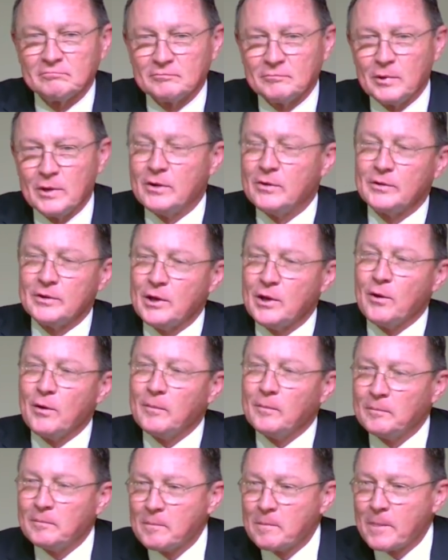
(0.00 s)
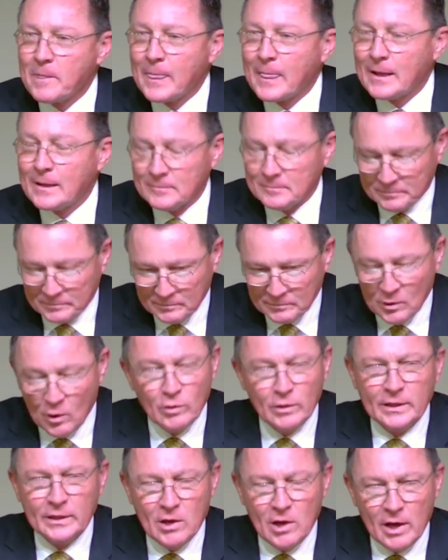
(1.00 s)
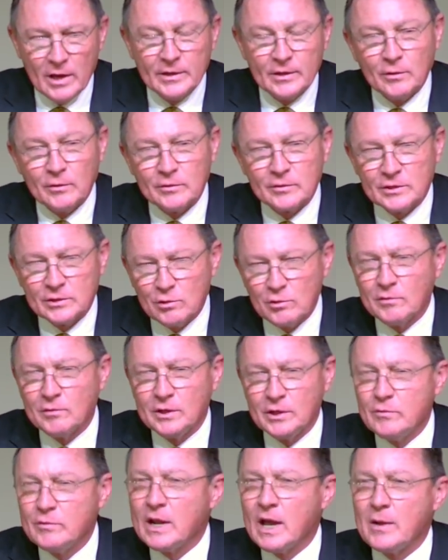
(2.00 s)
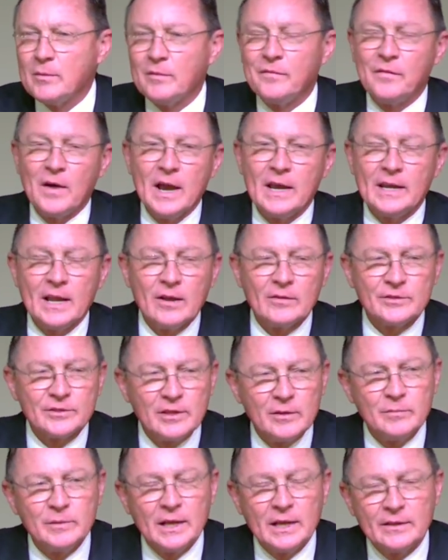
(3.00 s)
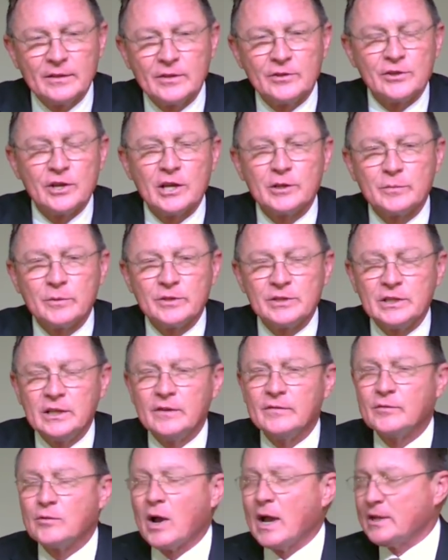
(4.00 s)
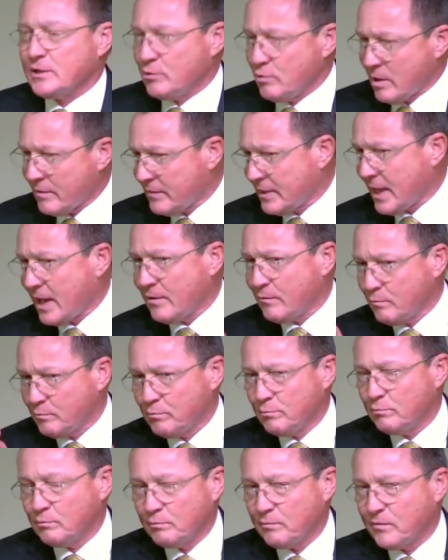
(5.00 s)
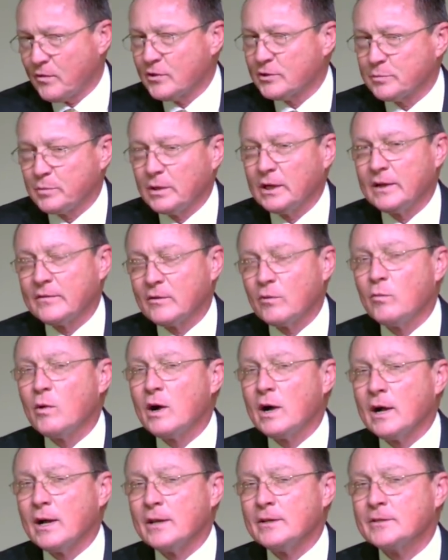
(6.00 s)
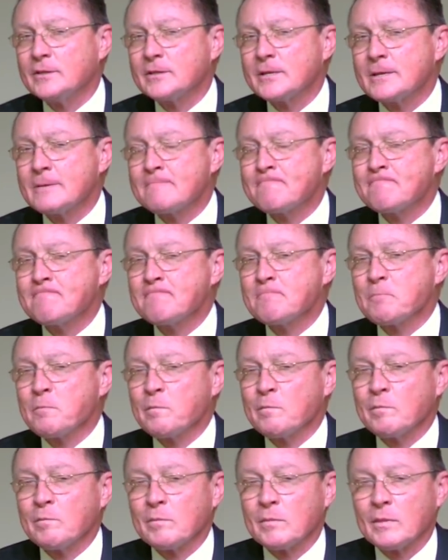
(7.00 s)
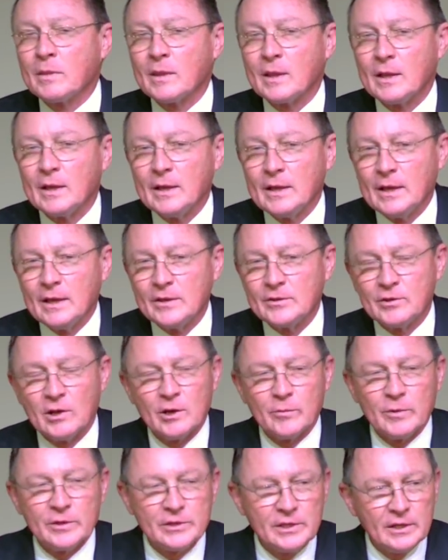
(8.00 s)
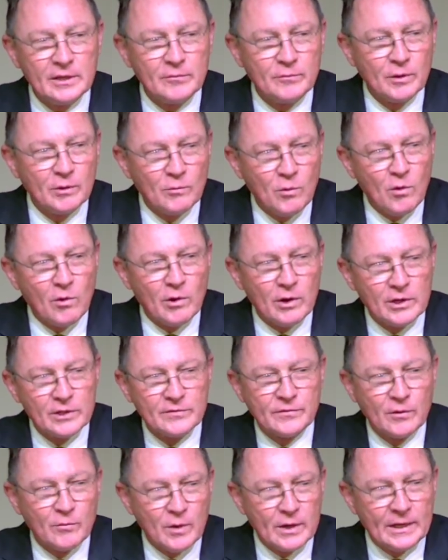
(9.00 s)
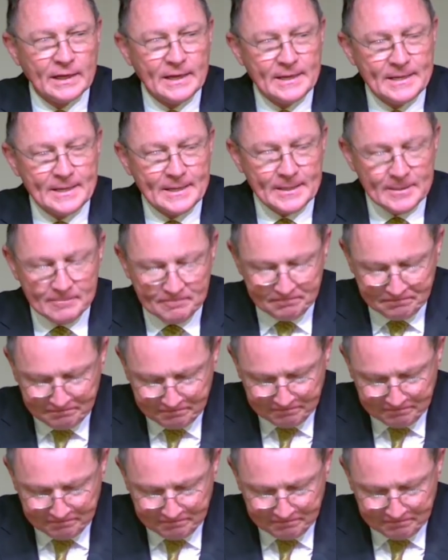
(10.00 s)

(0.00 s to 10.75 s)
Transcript: We don't know. Only God knows. you you and I will find out someday at the judgment seat of Christ. Whoever that first believer was is going to receive rewards for what he did.